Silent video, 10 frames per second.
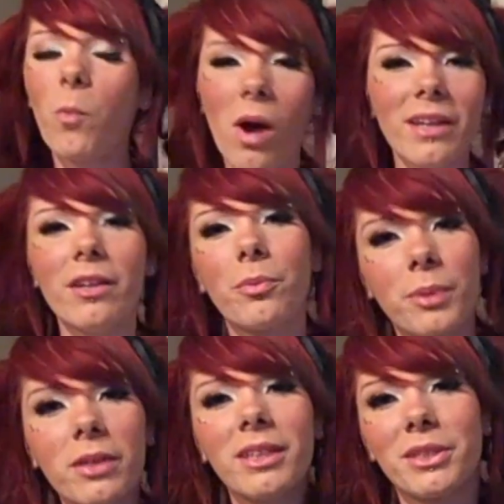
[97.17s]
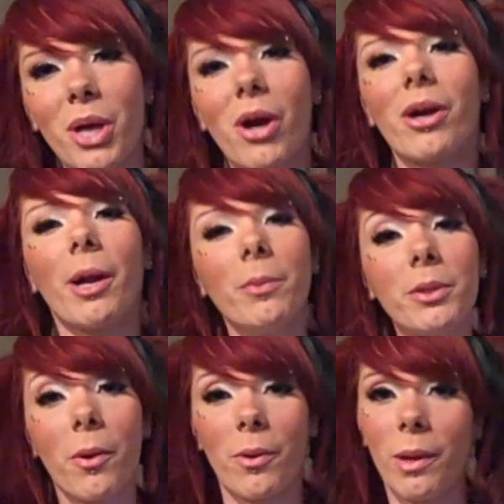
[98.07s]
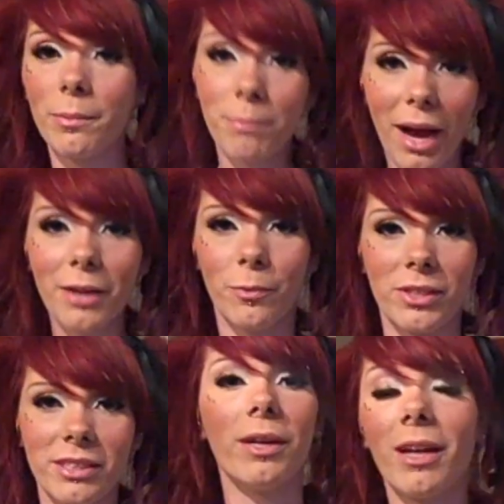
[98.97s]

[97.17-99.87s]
I wanted a real guitar, I would go out and buy one.